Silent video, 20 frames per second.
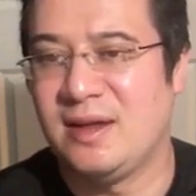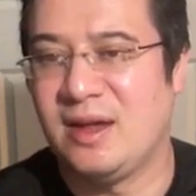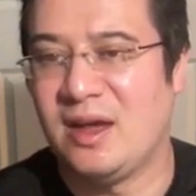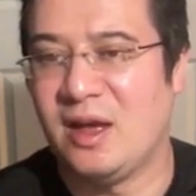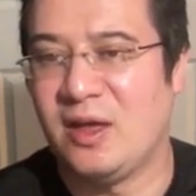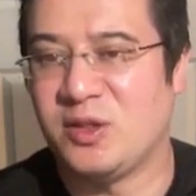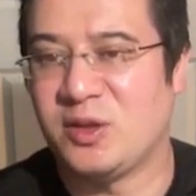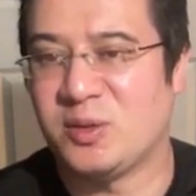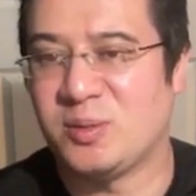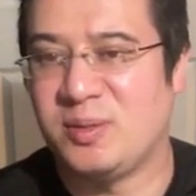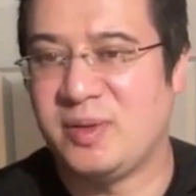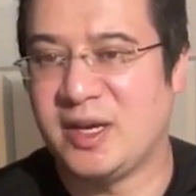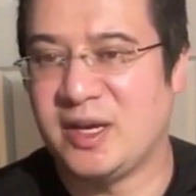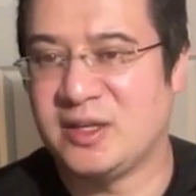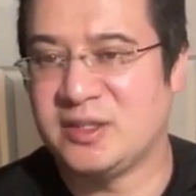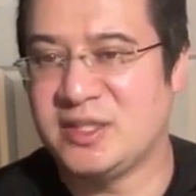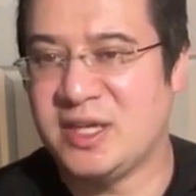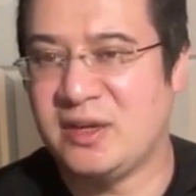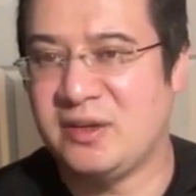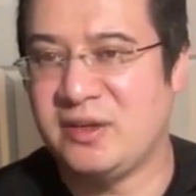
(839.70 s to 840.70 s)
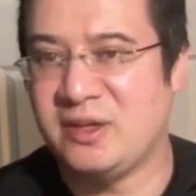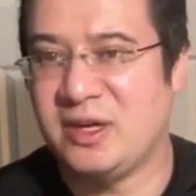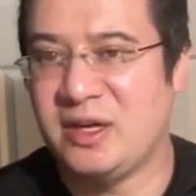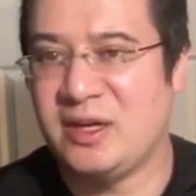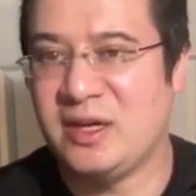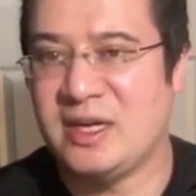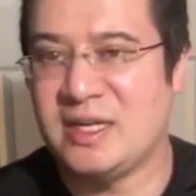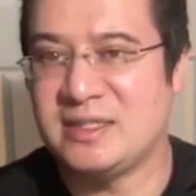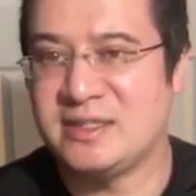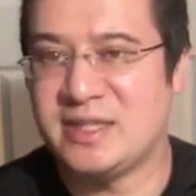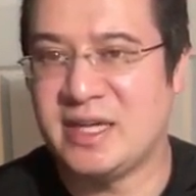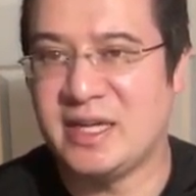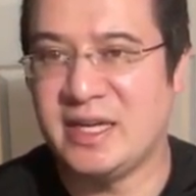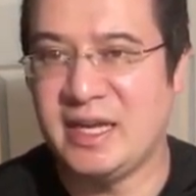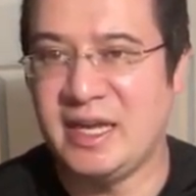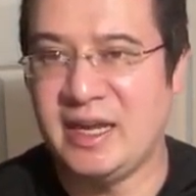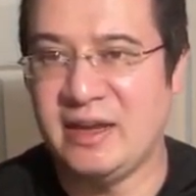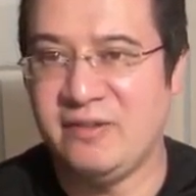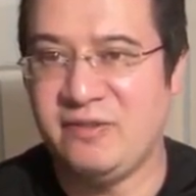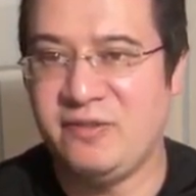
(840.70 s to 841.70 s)
other players out there, is
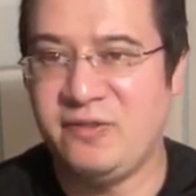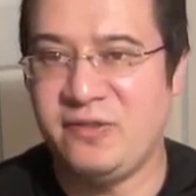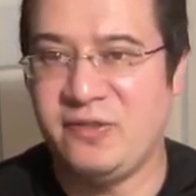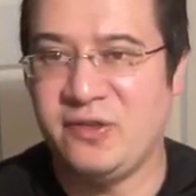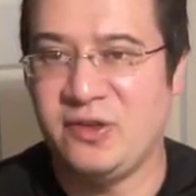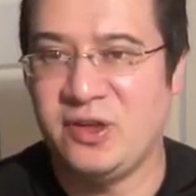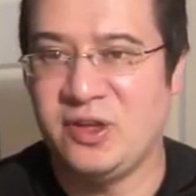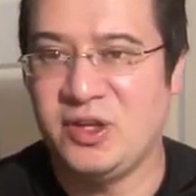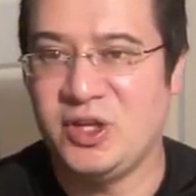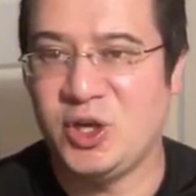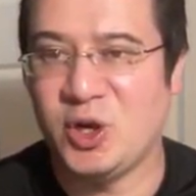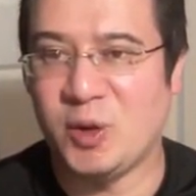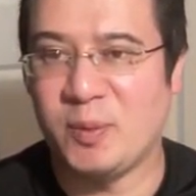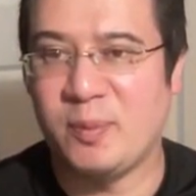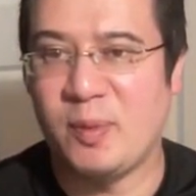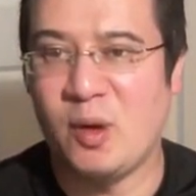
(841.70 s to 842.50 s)
that if your